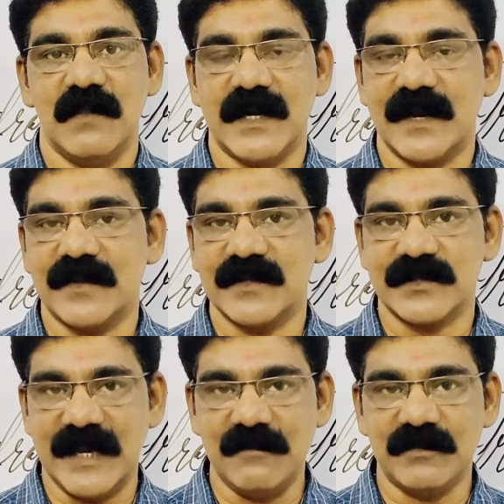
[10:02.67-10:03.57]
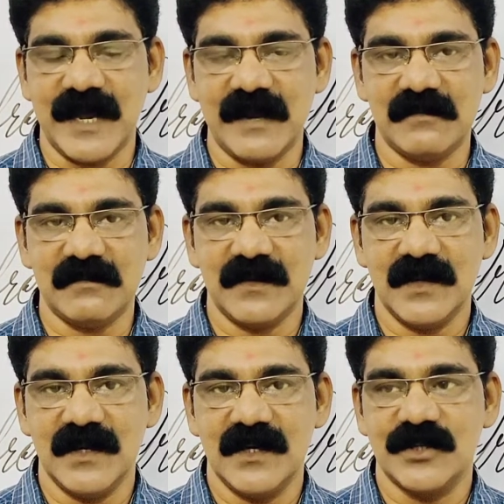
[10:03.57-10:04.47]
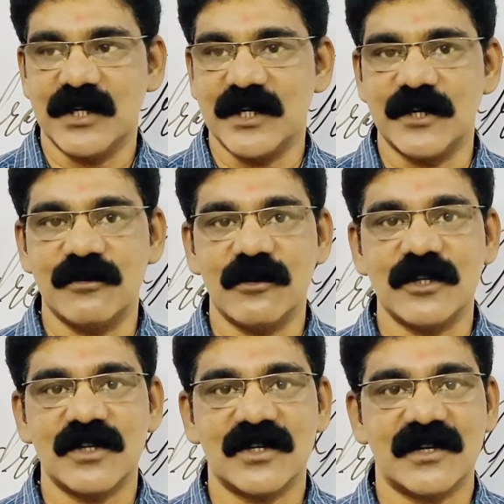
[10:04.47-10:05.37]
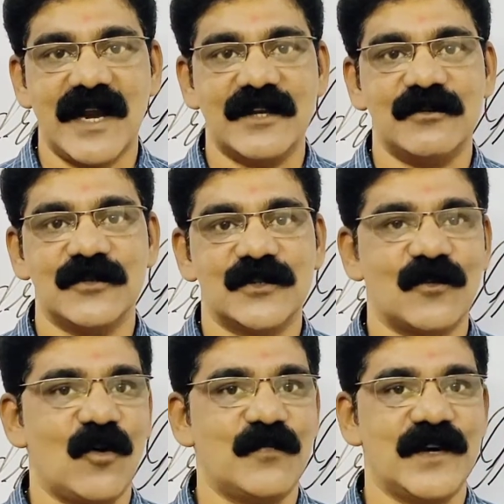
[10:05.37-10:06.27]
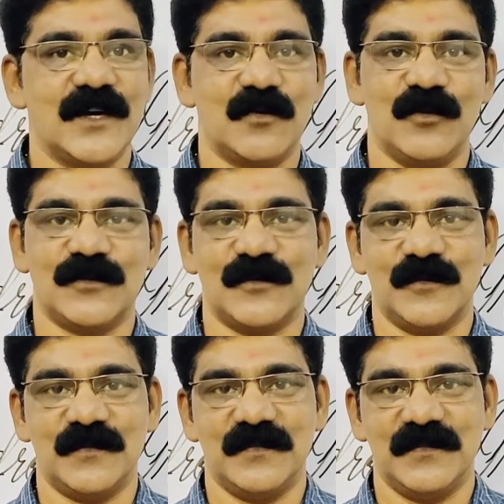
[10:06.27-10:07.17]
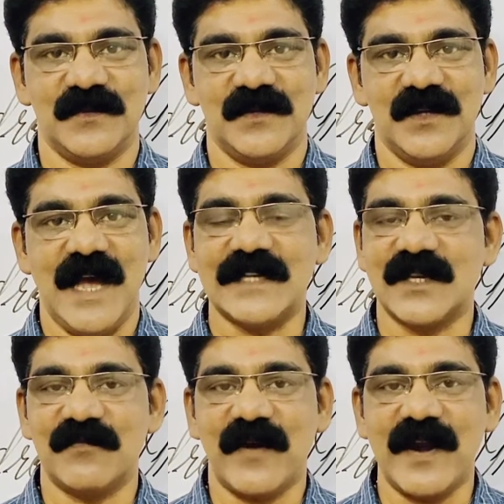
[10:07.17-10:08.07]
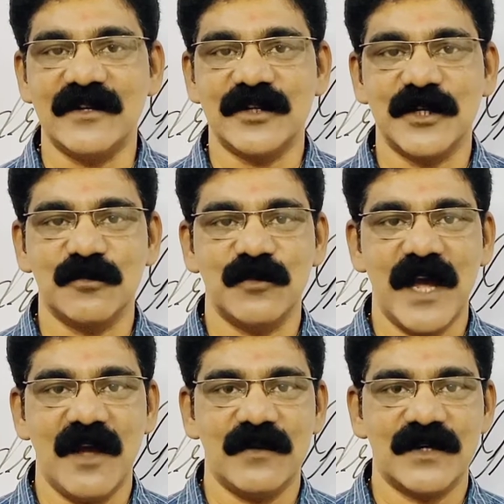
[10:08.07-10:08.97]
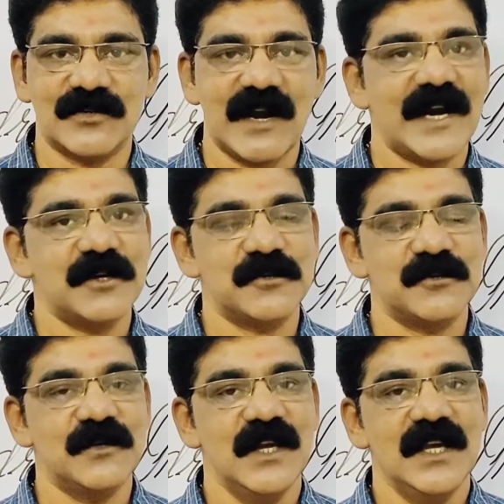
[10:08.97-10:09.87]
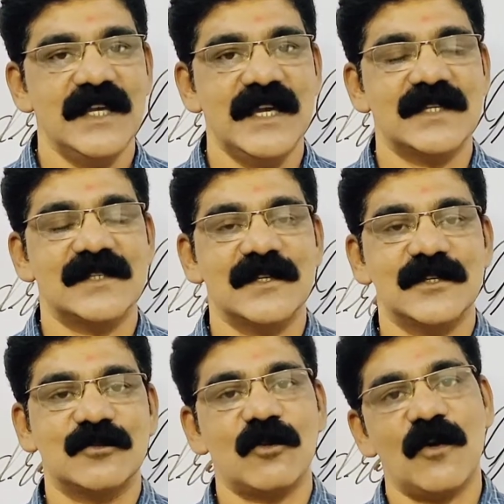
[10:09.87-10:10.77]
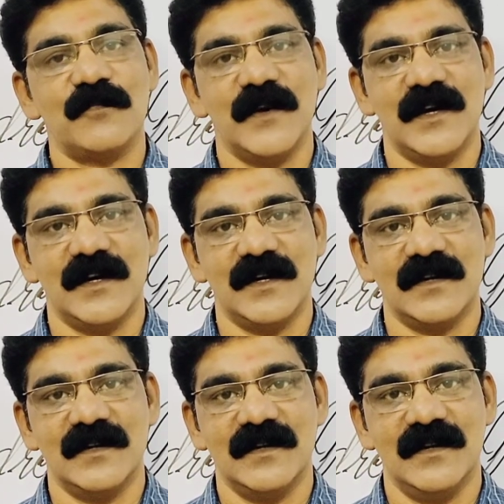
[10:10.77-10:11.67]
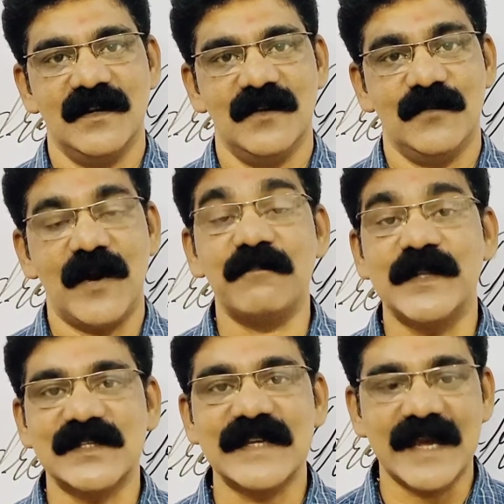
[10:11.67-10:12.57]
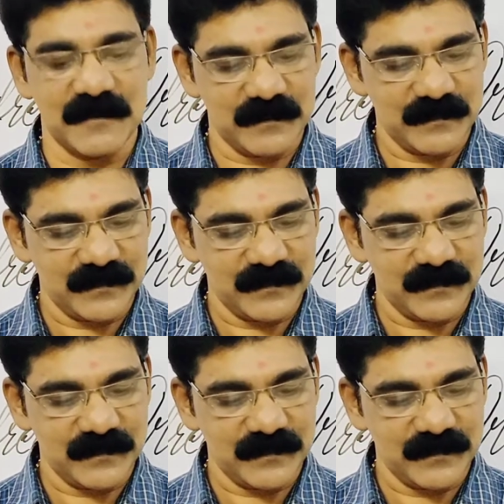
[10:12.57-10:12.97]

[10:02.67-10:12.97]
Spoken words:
at the same time, she did not try to stop her also. As a friend, she should have tried to, stop her from this game.